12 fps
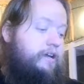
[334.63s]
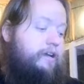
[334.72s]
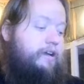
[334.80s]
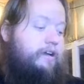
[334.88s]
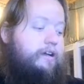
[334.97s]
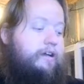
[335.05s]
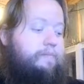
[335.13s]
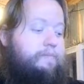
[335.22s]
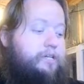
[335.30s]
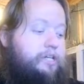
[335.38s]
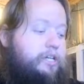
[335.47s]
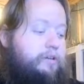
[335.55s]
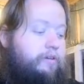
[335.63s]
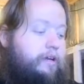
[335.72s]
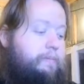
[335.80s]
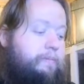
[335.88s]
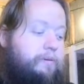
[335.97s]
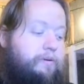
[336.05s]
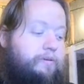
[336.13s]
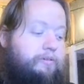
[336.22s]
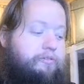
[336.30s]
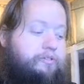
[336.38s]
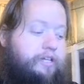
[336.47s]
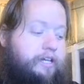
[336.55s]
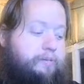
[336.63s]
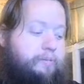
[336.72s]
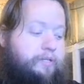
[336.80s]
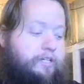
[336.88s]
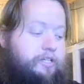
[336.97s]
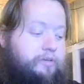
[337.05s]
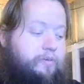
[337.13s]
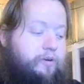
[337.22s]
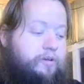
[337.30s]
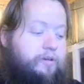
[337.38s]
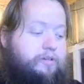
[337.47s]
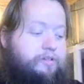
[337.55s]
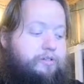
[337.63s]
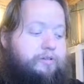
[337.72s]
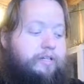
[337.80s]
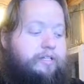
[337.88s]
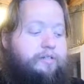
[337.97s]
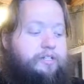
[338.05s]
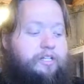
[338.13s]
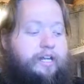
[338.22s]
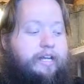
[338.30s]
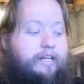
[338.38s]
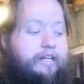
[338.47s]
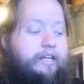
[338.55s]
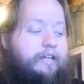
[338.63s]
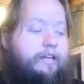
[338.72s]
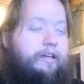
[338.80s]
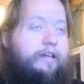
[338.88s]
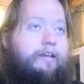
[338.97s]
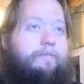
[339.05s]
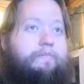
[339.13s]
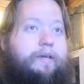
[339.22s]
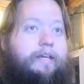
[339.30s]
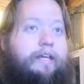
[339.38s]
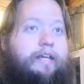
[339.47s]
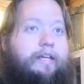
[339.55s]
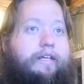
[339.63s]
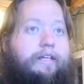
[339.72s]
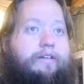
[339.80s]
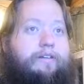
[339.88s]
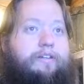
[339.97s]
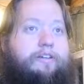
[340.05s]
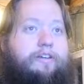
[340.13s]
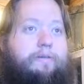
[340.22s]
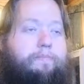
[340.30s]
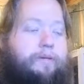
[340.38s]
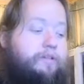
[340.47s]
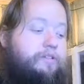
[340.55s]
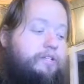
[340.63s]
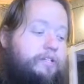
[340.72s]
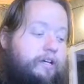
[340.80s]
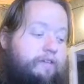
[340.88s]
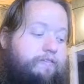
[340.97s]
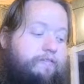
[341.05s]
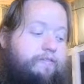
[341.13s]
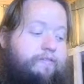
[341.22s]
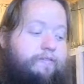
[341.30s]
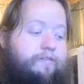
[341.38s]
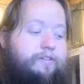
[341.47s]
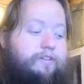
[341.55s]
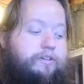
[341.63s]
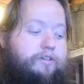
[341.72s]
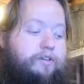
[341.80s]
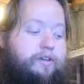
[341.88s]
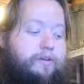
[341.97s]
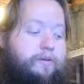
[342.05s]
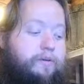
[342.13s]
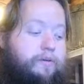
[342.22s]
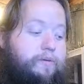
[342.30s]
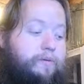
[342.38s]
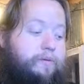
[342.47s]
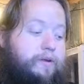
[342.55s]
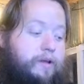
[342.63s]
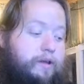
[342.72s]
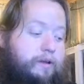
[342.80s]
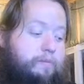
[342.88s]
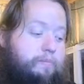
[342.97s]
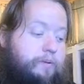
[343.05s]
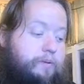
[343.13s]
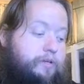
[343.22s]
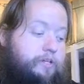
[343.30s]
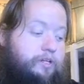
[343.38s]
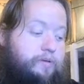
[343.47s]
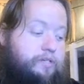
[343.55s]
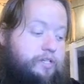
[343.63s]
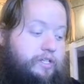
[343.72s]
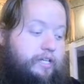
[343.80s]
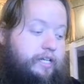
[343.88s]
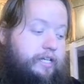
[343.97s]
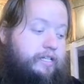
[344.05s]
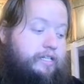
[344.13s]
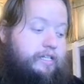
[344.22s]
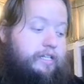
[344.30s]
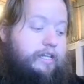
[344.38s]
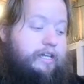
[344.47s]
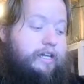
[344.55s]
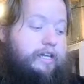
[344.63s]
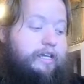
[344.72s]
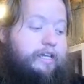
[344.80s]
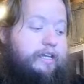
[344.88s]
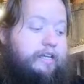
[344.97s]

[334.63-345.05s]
machinery, produce, expertise, workers, or understanding. Meaning, do you build stuff? Do you produce things like